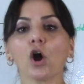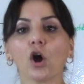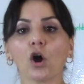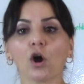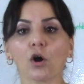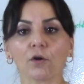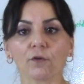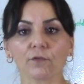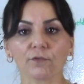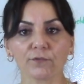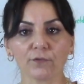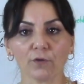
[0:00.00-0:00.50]

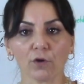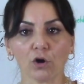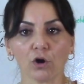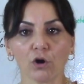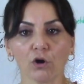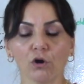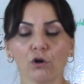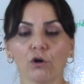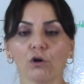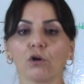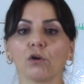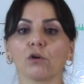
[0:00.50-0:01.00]
of
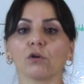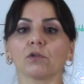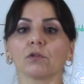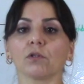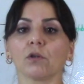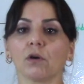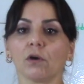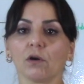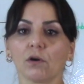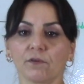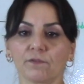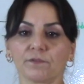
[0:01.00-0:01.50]
all
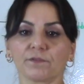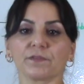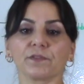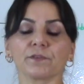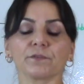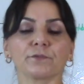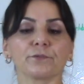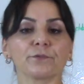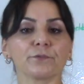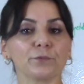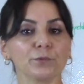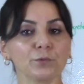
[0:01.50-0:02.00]
of the
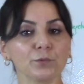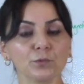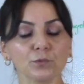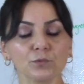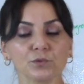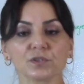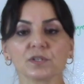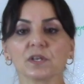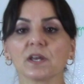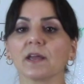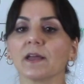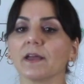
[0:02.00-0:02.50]

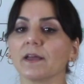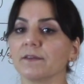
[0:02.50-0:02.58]
fruit